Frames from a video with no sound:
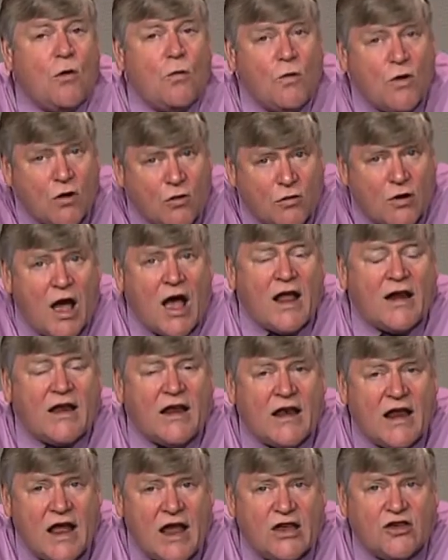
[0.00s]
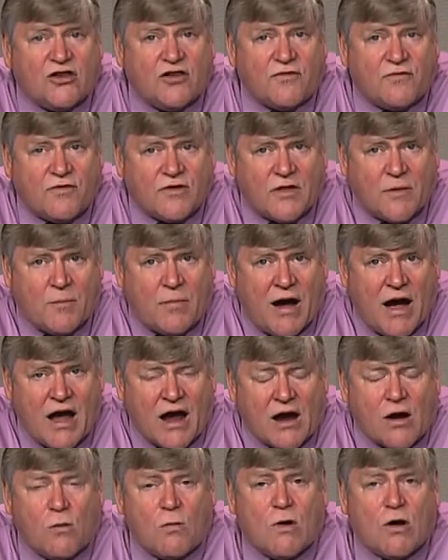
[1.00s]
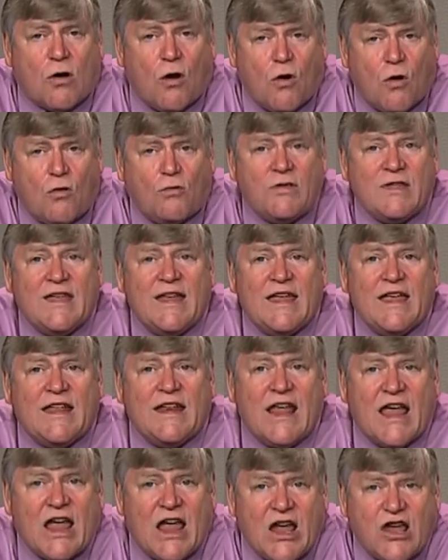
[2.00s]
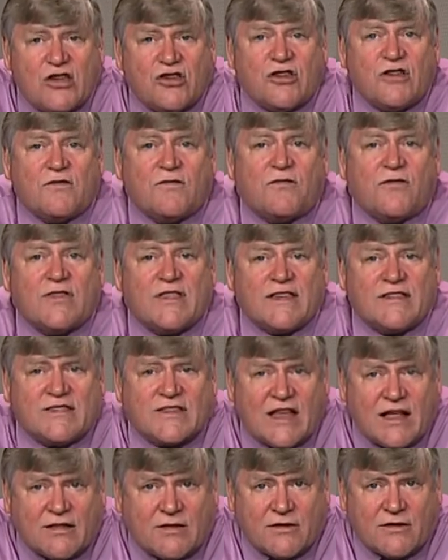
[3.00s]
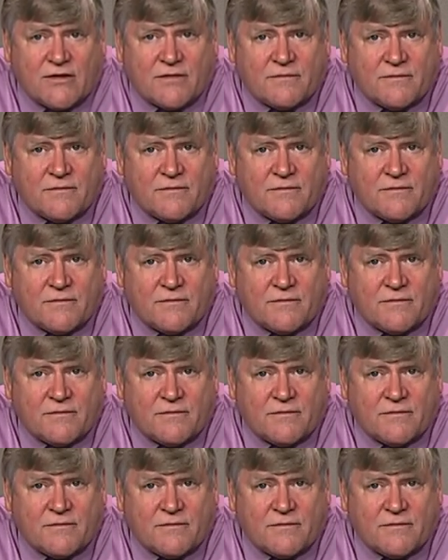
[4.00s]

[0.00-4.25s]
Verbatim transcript: We are not an agent for the buyer, we are only an agent for the seller.